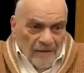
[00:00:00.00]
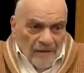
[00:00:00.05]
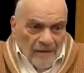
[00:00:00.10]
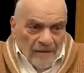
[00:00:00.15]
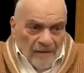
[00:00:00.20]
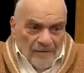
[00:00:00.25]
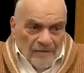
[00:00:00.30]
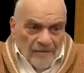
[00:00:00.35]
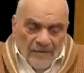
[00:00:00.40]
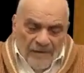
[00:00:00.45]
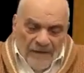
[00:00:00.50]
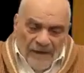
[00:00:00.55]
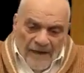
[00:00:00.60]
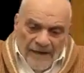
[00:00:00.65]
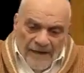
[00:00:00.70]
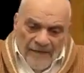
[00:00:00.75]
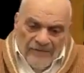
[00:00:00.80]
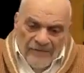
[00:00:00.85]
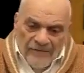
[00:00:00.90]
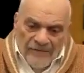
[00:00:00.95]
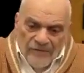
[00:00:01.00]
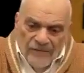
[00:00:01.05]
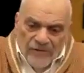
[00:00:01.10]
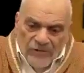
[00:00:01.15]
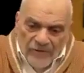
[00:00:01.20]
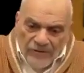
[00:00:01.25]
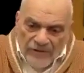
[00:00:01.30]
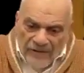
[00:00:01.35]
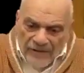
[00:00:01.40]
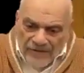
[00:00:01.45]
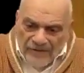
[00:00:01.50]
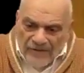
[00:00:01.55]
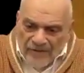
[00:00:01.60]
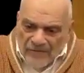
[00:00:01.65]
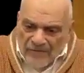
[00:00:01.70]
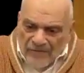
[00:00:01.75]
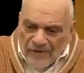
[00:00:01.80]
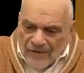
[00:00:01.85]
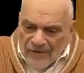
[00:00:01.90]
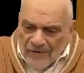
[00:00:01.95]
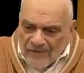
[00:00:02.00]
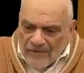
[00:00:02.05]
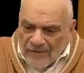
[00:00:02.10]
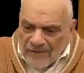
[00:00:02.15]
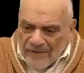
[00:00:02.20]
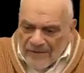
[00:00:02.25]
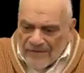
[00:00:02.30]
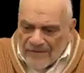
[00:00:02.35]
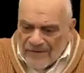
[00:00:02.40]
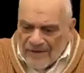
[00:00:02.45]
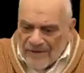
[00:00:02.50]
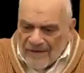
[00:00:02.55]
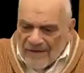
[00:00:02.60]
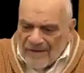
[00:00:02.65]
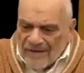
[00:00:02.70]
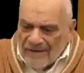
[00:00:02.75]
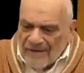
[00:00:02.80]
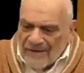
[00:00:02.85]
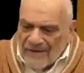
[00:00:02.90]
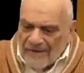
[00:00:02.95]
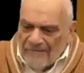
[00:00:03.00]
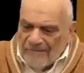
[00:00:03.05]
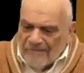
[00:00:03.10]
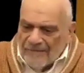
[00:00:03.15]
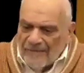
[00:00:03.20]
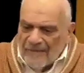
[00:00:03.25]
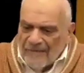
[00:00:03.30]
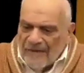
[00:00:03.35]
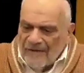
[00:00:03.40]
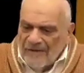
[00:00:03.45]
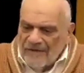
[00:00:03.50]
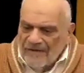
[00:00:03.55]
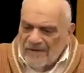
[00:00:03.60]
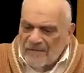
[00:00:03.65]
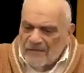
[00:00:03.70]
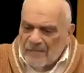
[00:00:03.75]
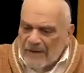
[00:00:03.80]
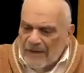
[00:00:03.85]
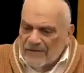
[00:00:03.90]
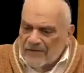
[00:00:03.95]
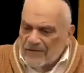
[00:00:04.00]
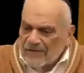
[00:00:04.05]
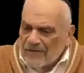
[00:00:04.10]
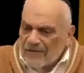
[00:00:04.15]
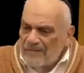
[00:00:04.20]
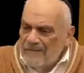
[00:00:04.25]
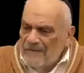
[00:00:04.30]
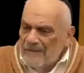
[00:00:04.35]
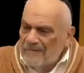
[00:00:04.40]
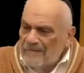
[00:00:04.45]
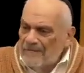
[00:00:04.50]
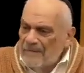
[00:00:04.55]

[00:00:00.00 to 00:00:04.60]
So we have in Judaism always a spectrum.